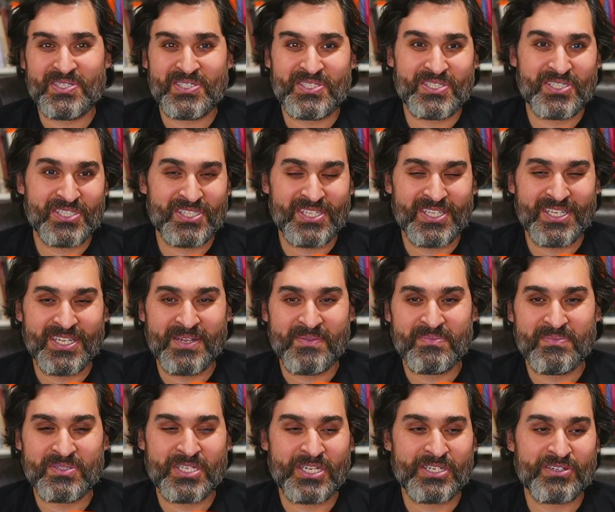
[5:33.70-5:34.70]
just the
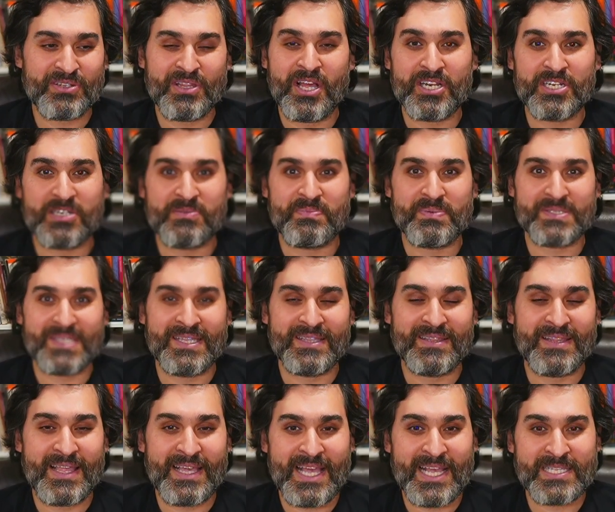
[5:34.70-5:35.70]
general 100%
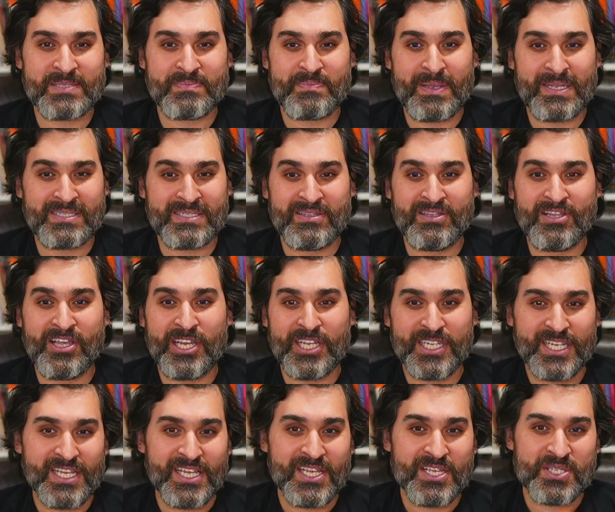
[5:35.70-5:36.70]
like expected luck.
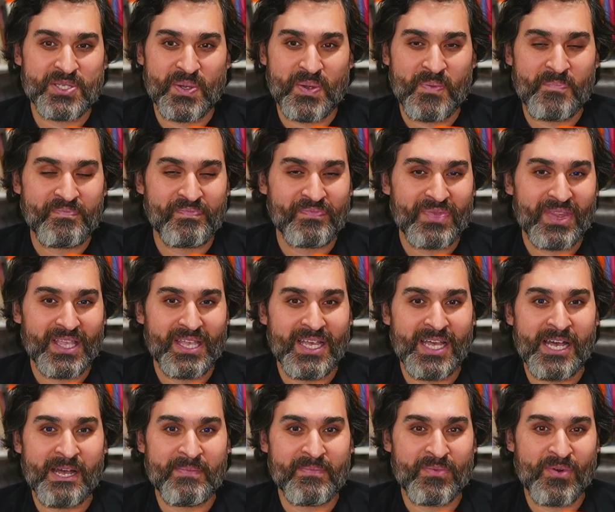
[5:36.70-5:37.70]
So
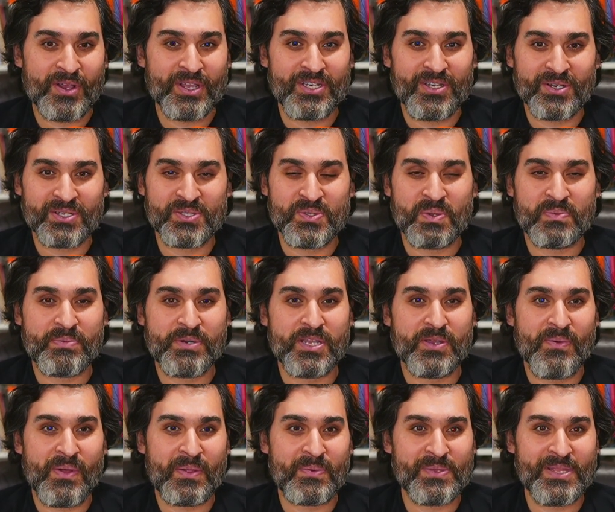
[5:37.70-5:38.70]
Rocket Doc's doing pretty
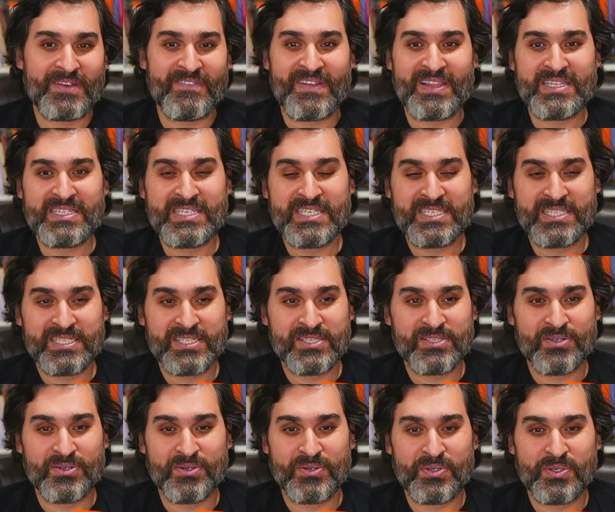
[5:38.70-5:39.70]
well with that validator.
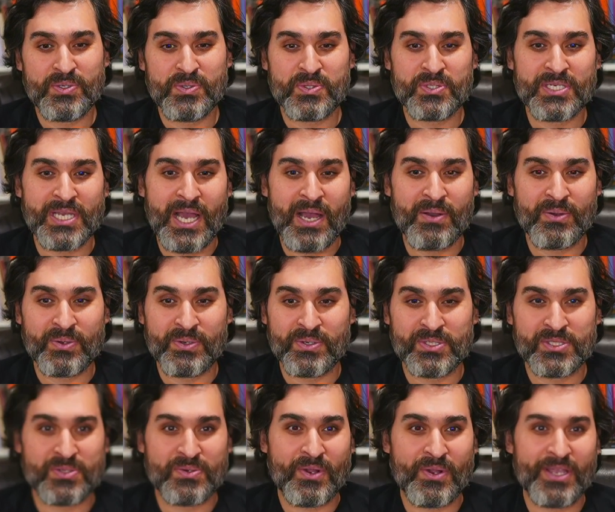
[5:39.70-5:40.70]
So huge shout out goes
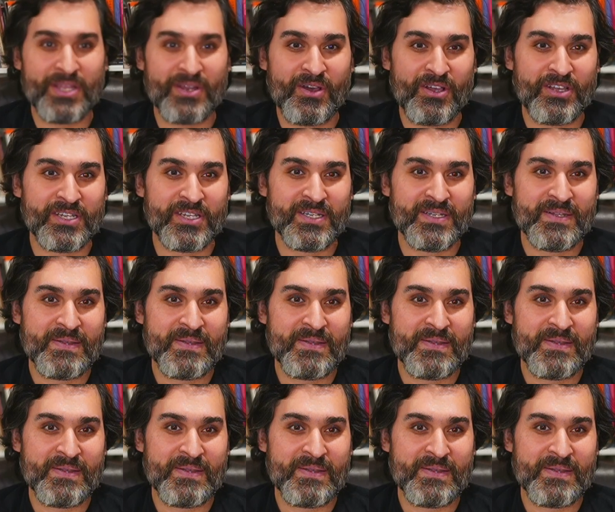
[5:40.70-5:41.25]
to Rocket Doc.